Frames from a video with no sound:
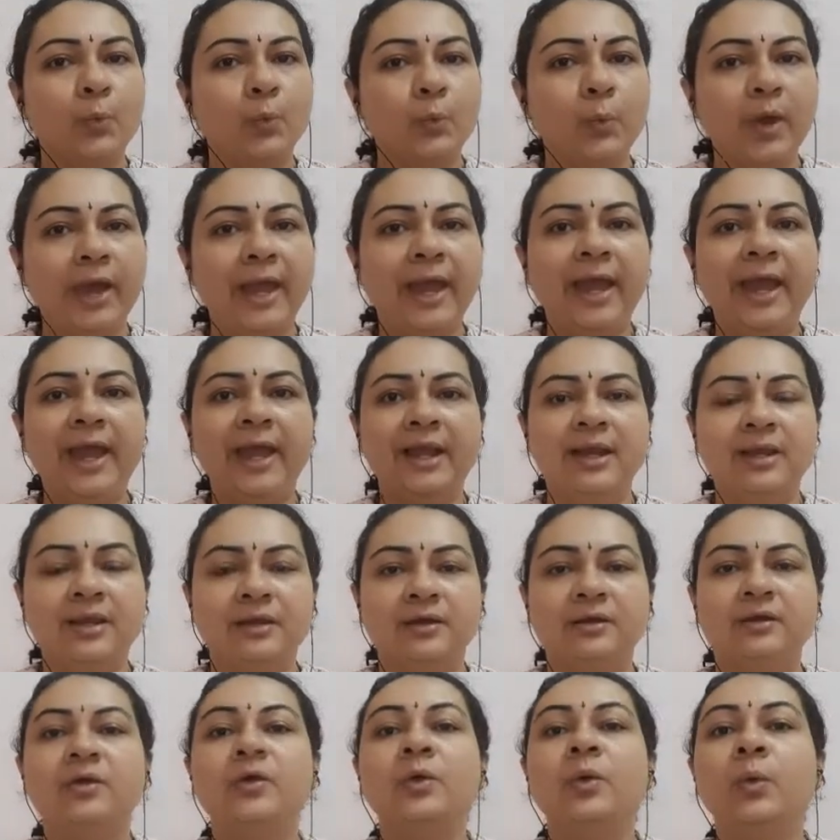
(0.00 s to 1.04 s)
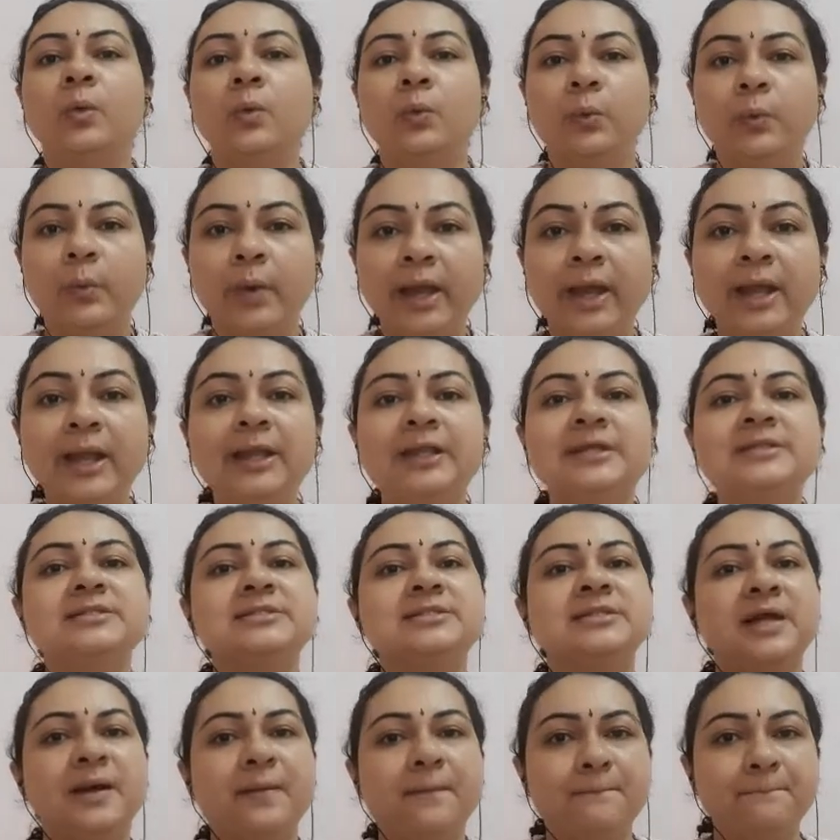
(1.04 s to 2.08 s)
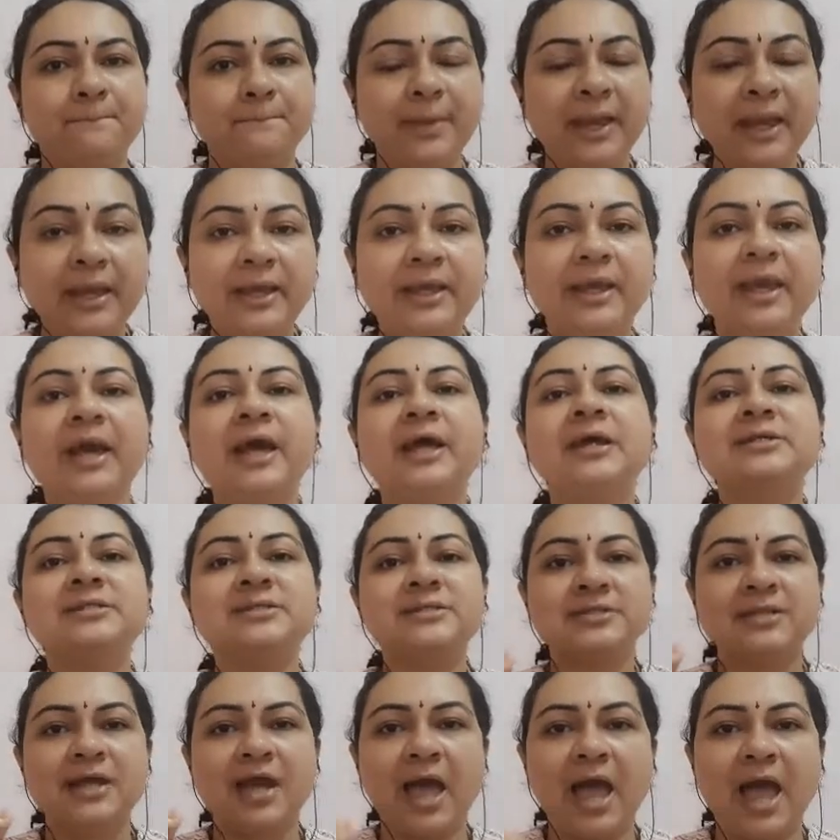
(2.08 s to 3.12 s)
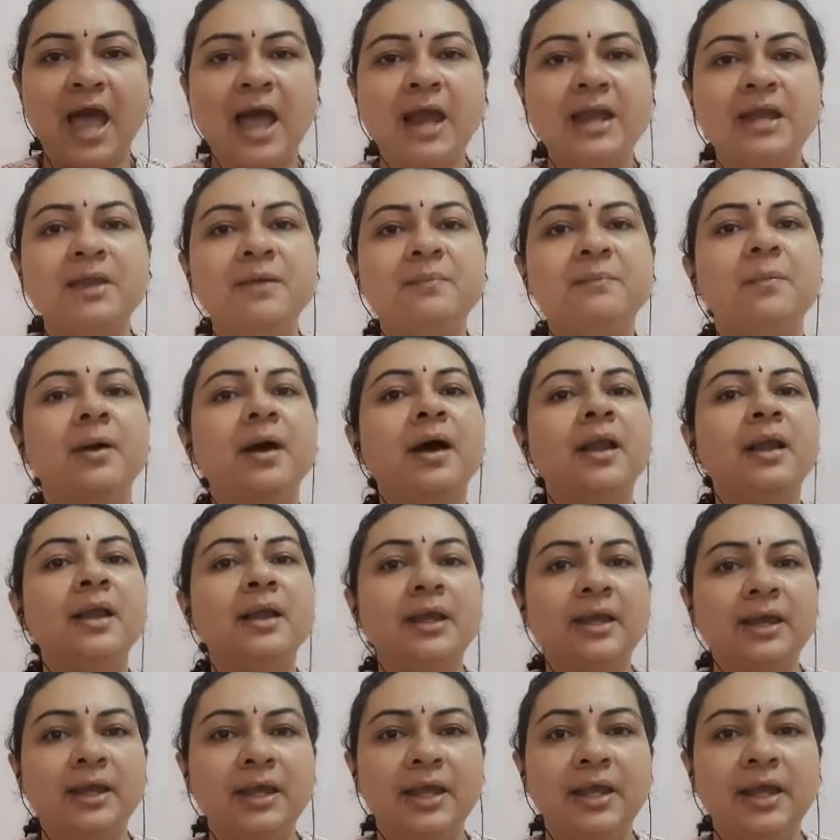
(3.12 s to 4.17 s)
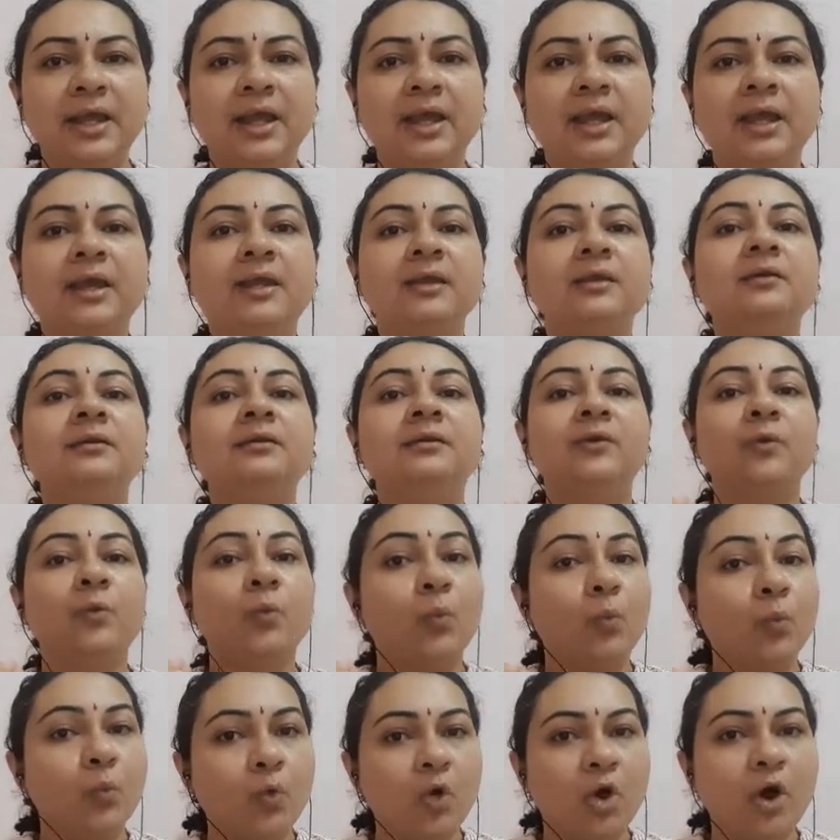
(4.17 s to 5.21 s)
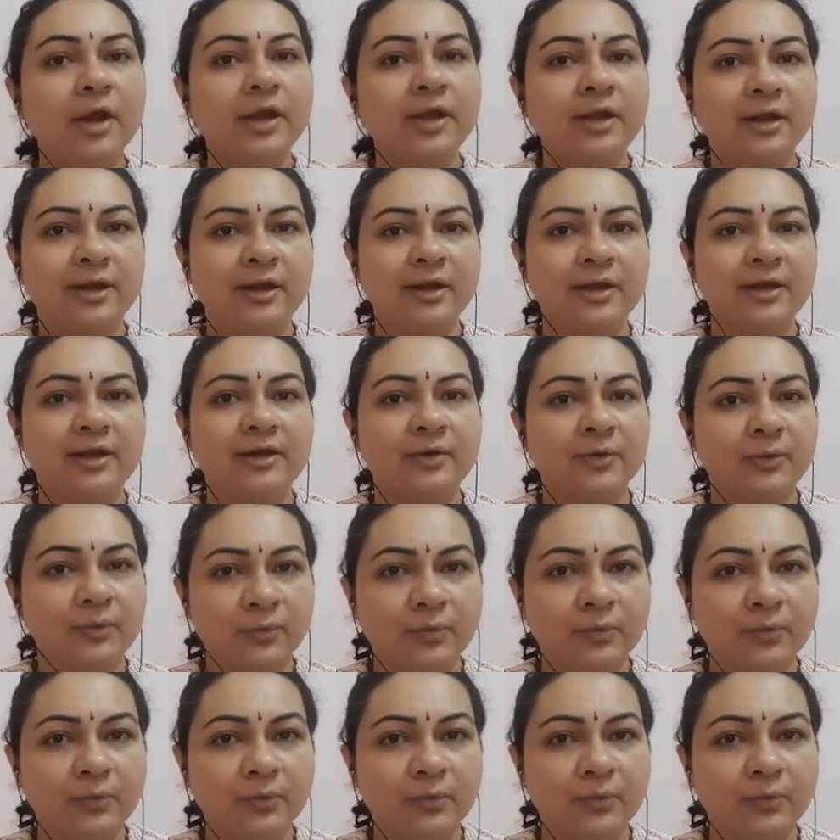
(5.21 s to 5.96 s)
is the biggest animal in water.